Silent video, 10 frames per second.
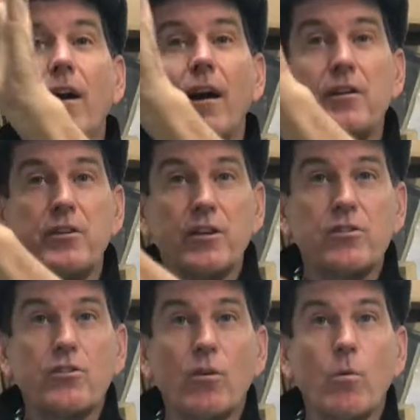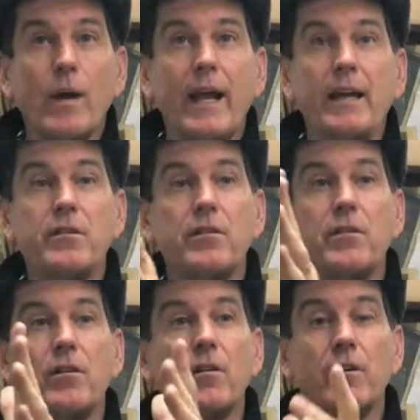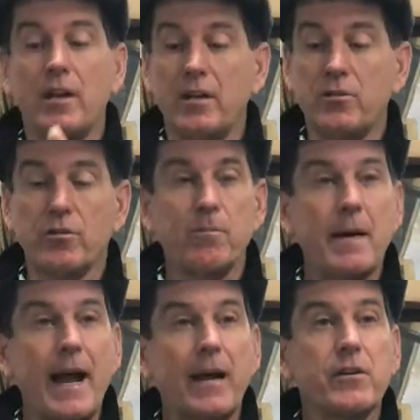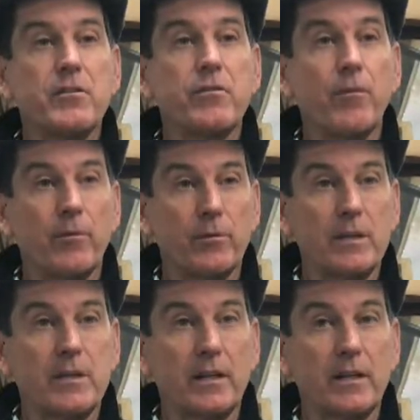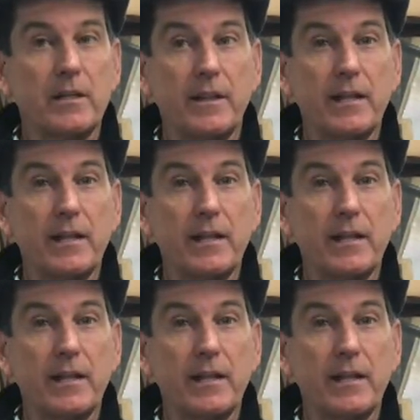additional weight is your max from 360.